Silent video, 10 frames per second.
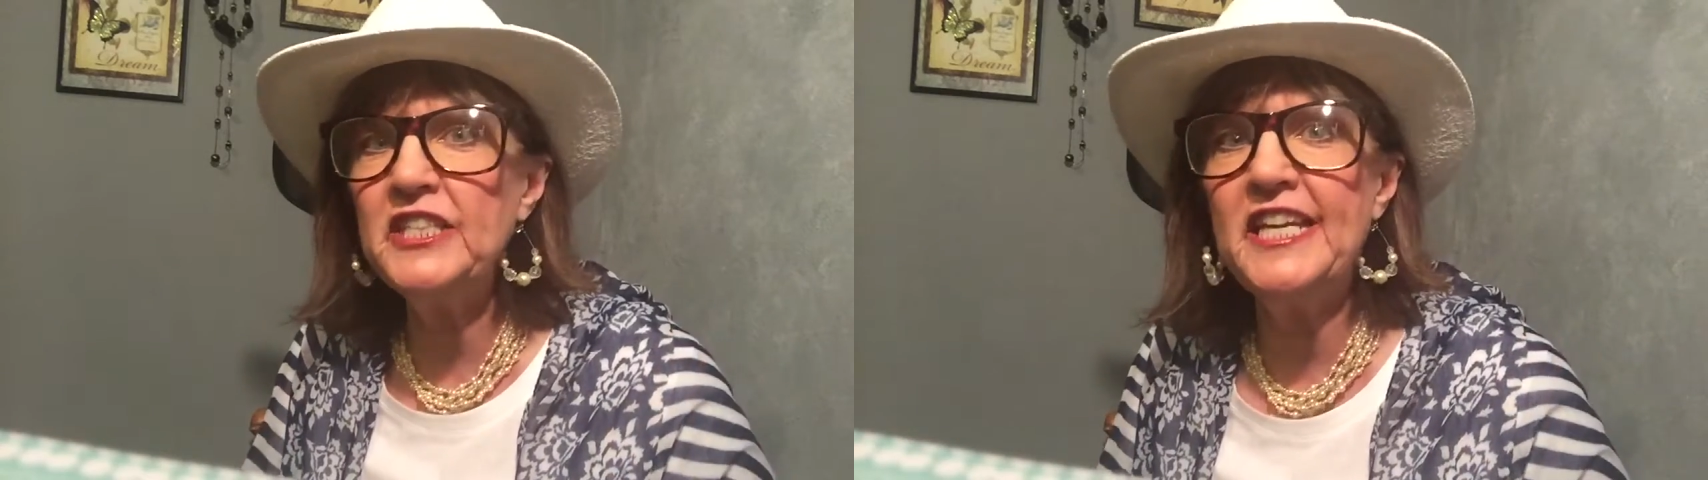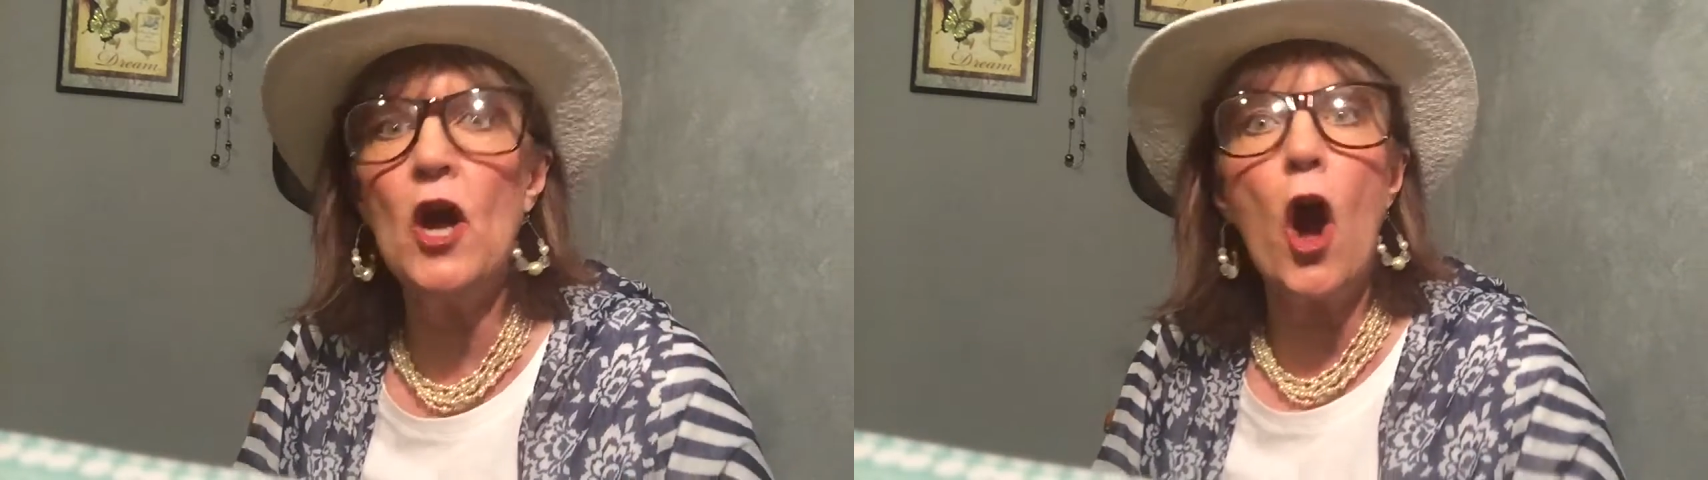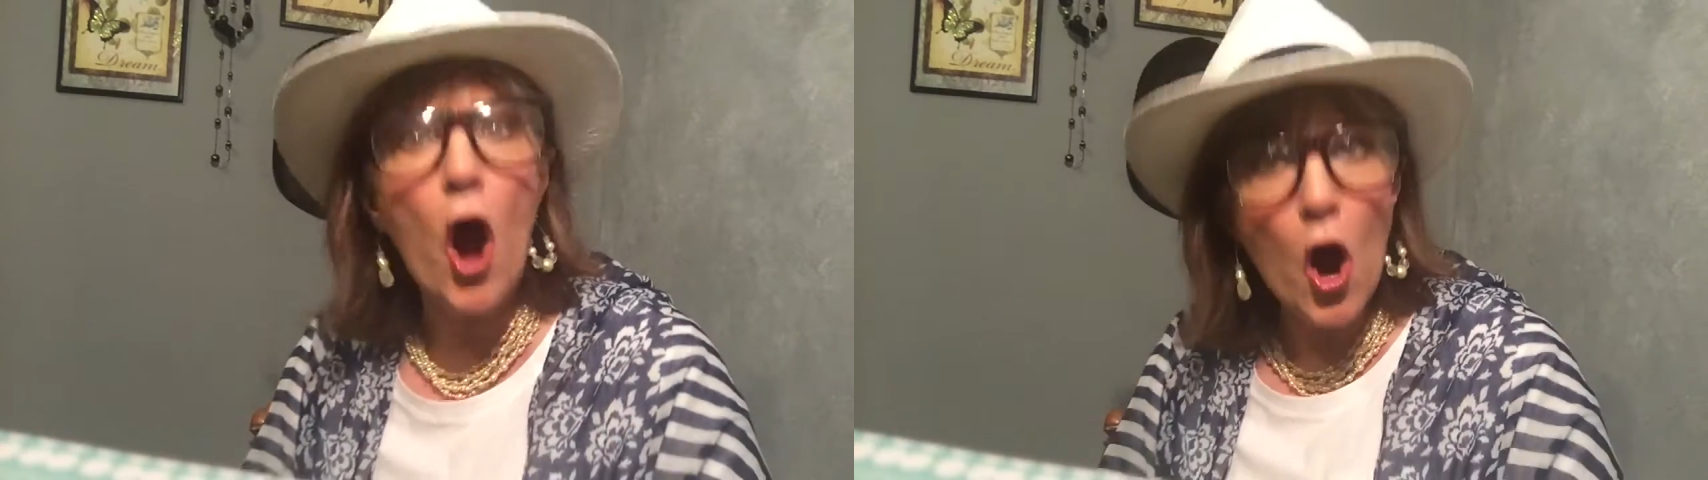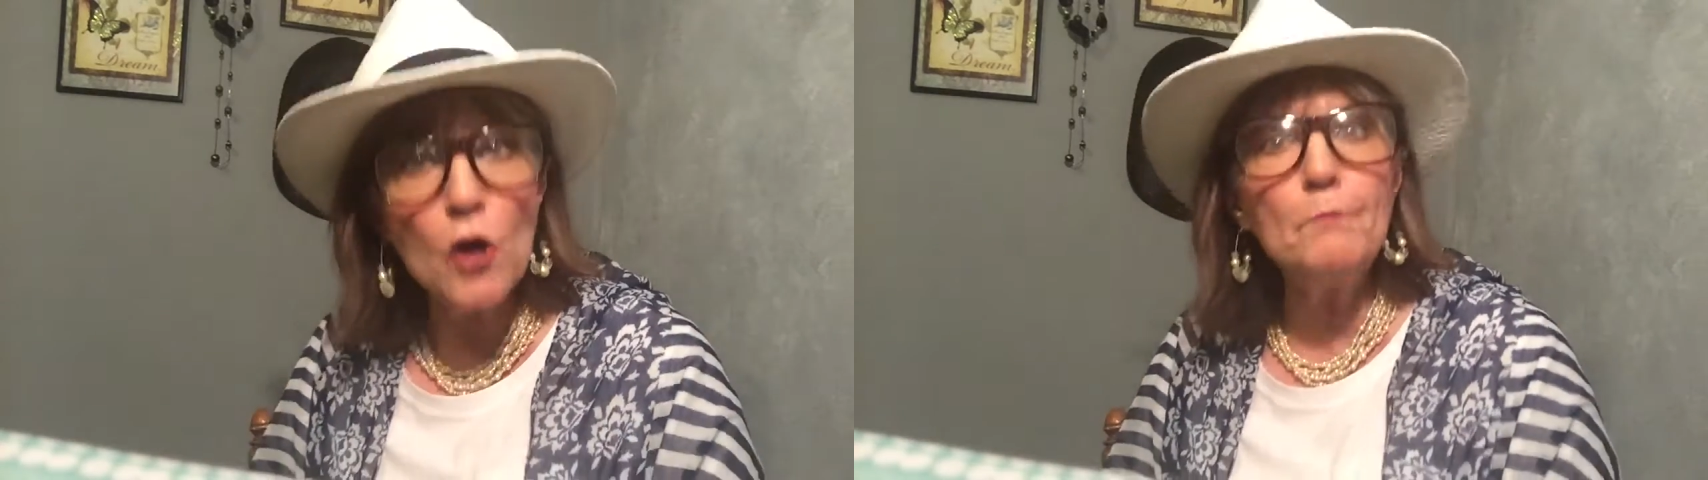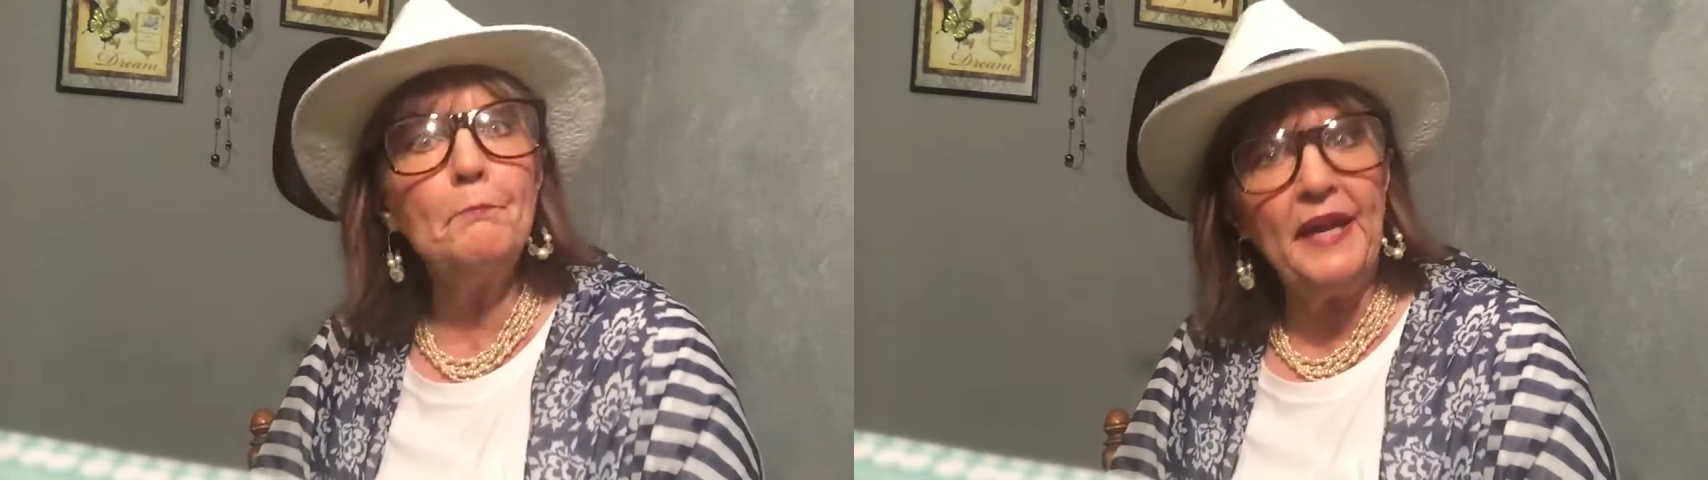in a
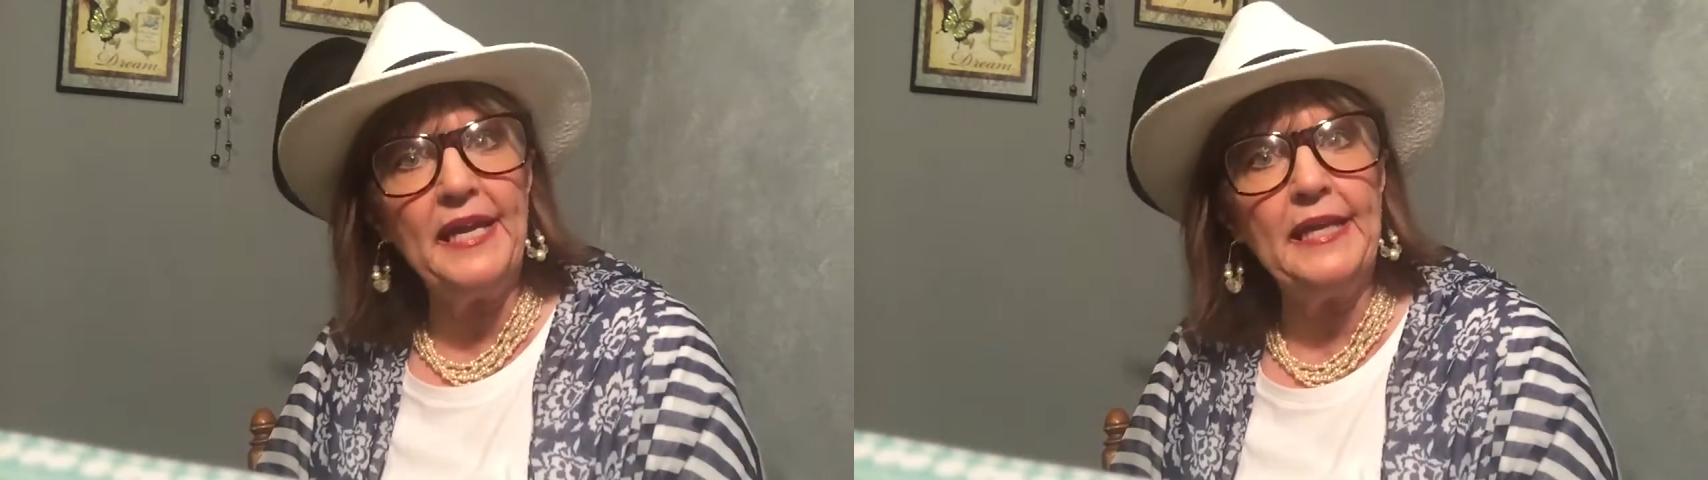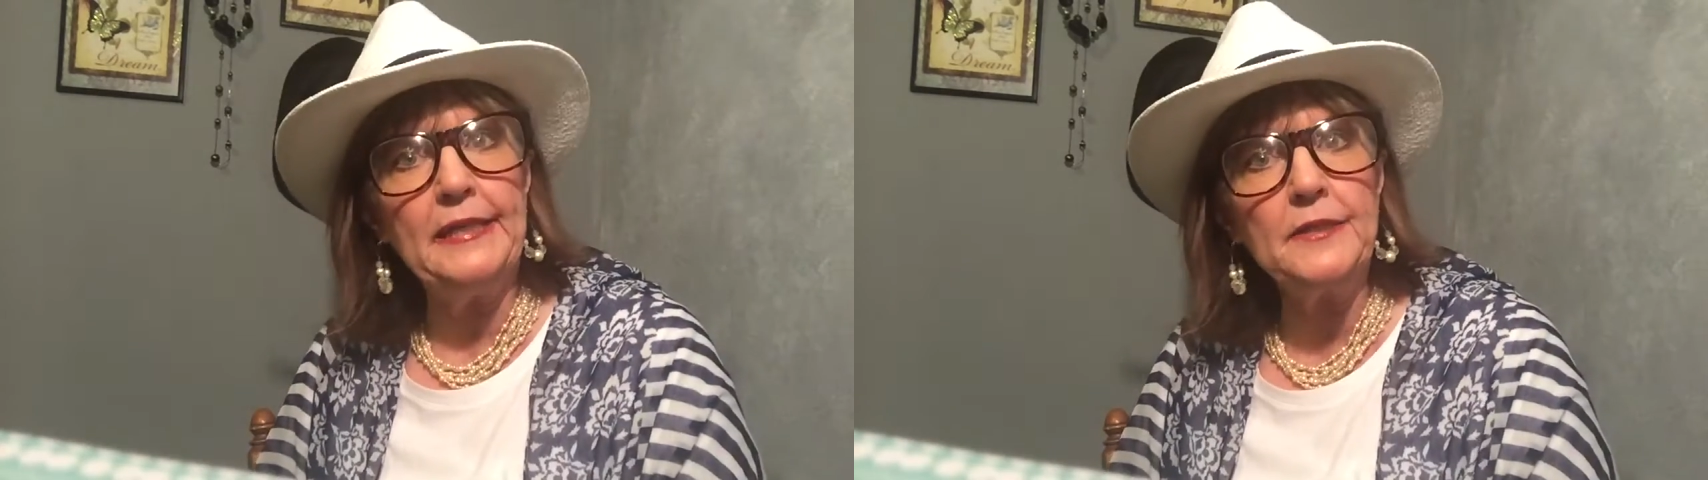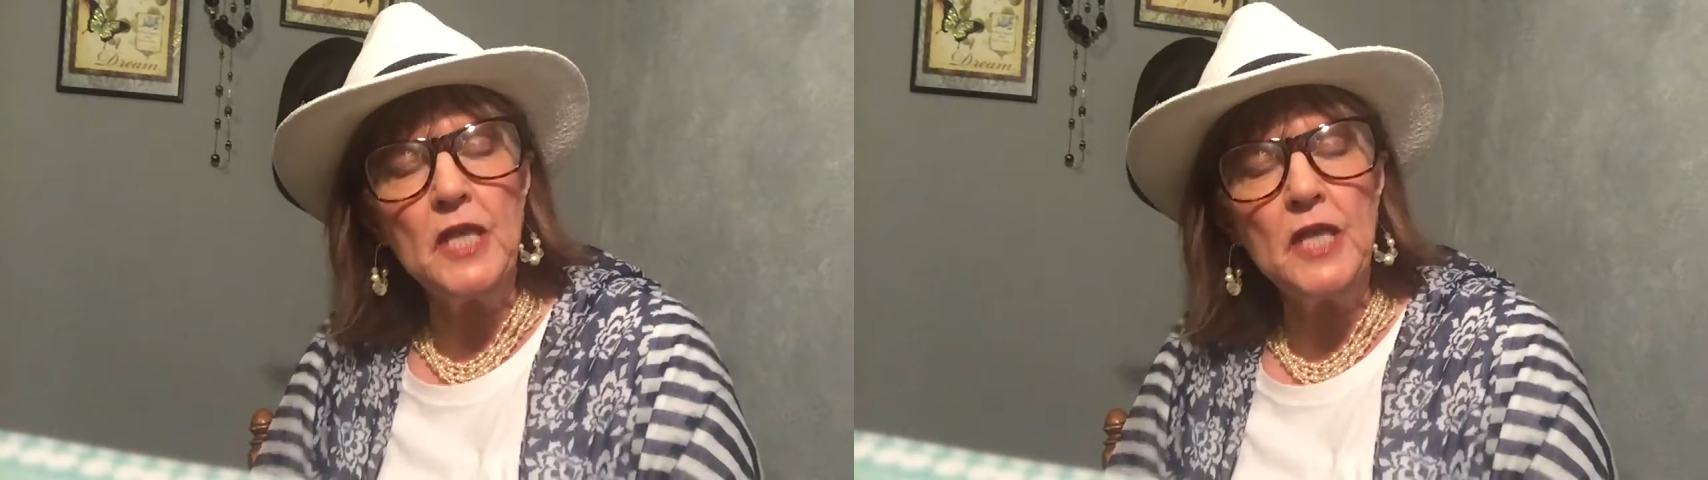heartbeat.